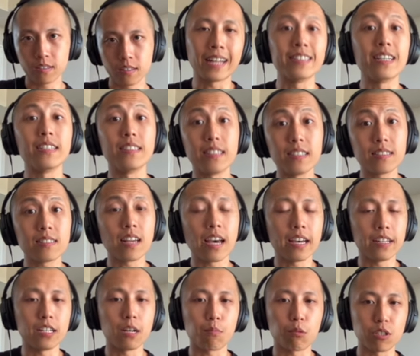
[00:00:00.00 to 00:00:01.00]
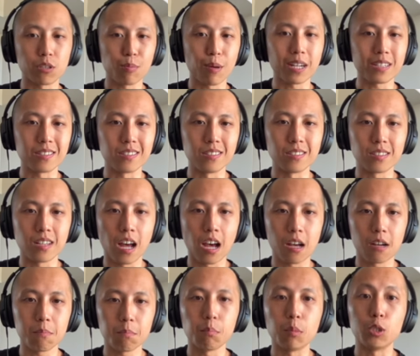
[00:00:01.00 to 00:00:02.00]
And they did say in their prospectus
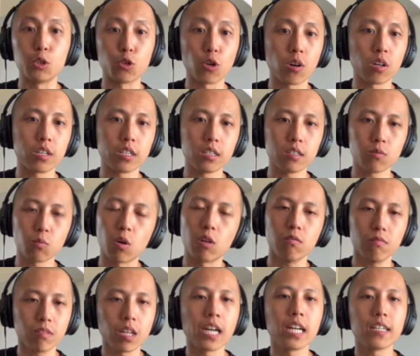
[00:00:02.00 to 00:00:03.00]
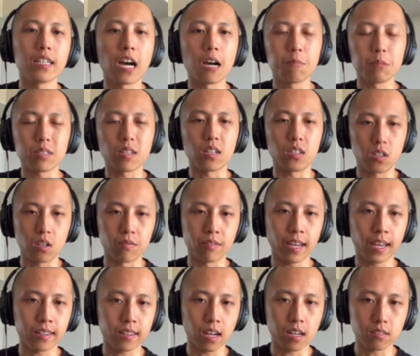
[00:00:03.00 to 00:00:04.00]
that majority, well, 99% of
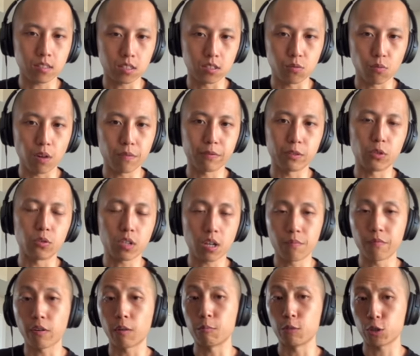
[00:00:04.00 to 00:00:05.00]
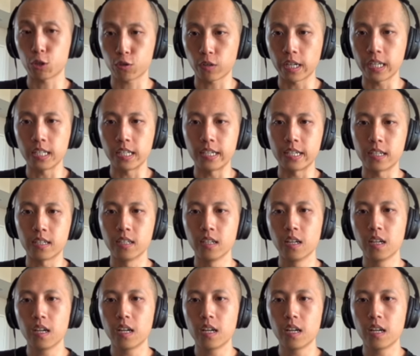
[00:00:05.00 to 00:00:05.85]
Airtasker's revenue come from Australia,